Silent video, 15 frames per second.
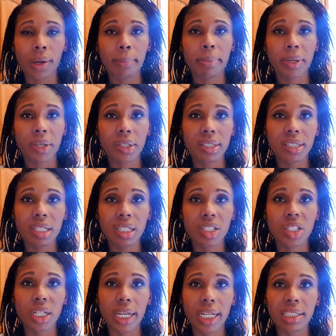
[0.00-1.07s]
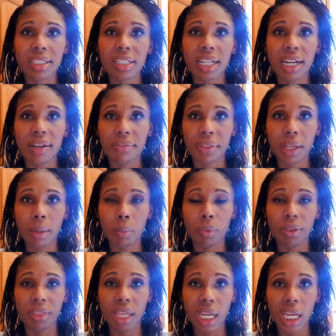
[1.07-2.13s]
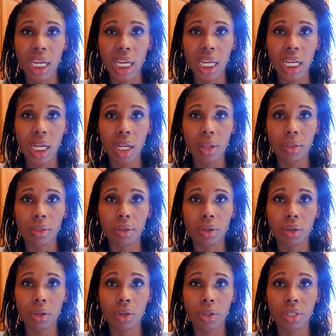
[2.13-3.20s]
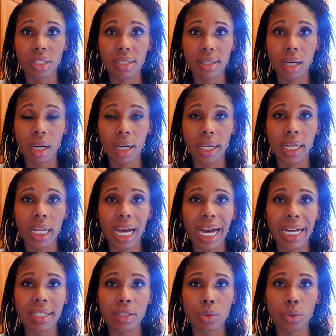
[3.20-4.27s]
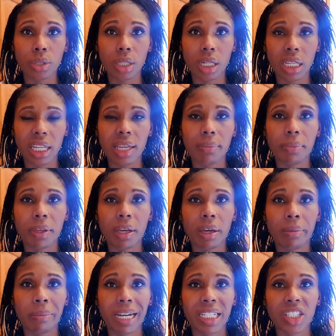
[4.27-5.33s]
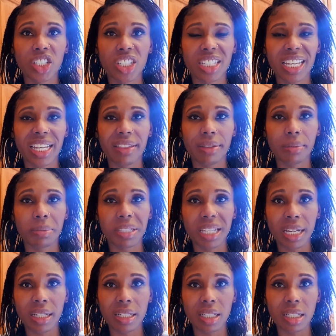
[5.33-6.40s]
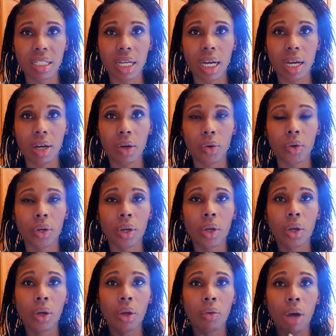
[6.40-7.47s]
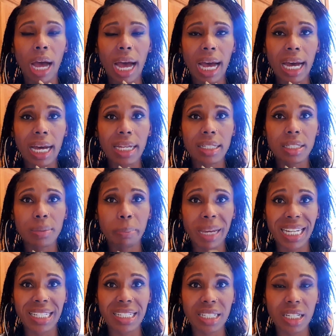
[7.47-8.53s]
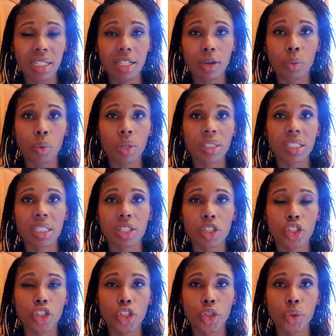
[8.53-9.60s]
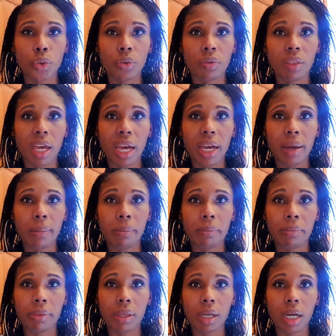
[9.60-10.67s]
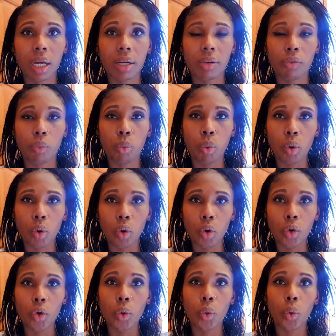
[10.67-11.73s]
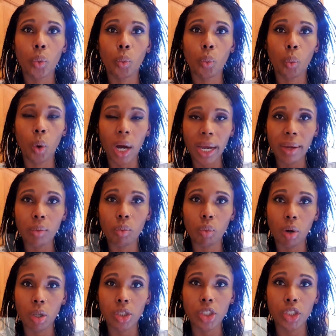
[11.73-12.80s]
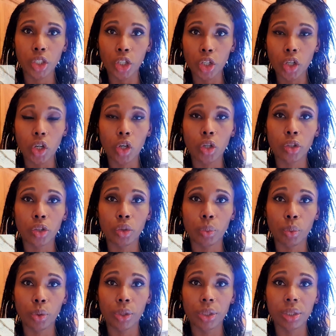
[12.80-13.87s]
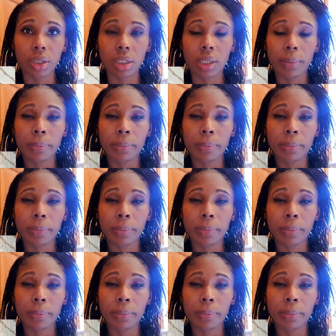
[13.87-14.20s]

because initially I did have them within the design and I was going to keep them and just get them sanded down and painted. I wanted to do them the kind of worn whitewash look on the wood,